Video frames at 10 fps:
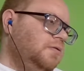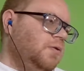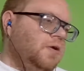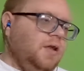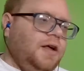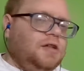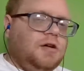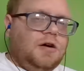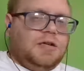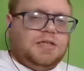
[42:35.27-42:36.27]
Lorelai
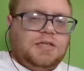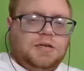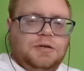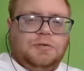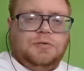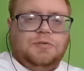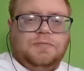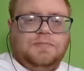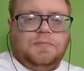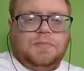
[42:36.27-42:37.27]
started to
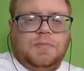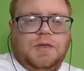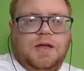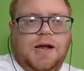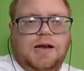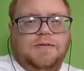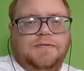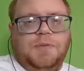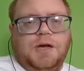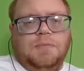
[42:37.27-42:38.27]
kind
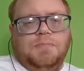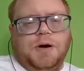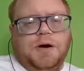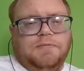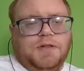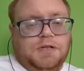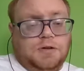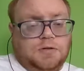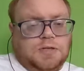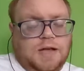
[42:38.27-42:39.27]
of become part of the
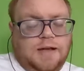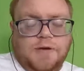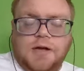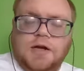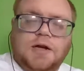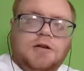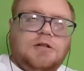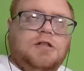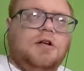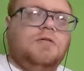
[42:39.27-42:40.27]
Chilton life.
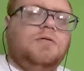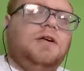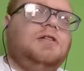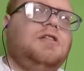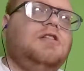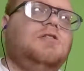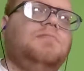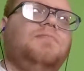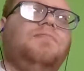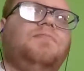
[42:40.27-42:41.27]
So it's
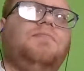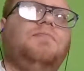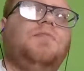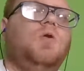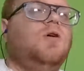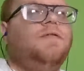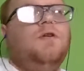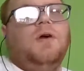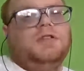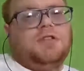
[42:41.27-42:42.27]
or if
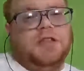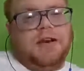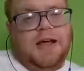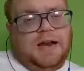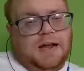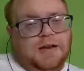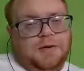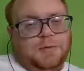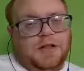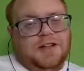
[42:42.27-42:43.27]
you watch The Nanny and
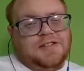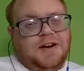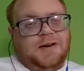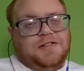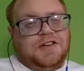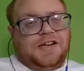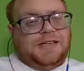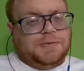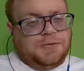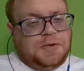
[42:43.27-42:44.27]
you realize their house
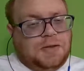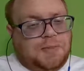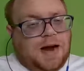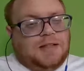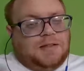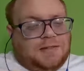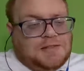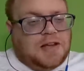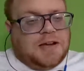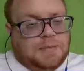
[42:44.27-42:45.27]
changed between the pilot and the
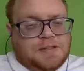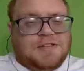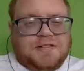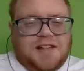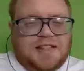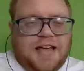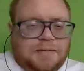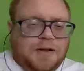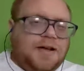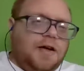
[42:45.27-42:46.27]
second episode, it's like
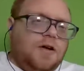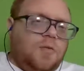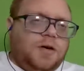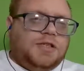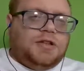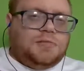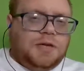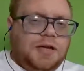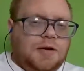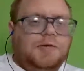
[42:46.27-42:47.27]
that, where you just
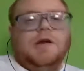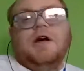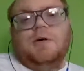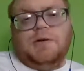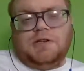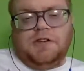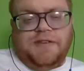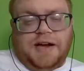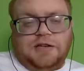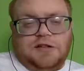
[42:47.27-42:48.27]
really don't know until you've
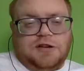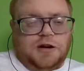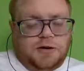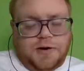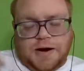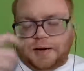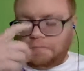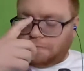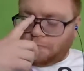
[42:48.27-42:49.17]
actually started creating.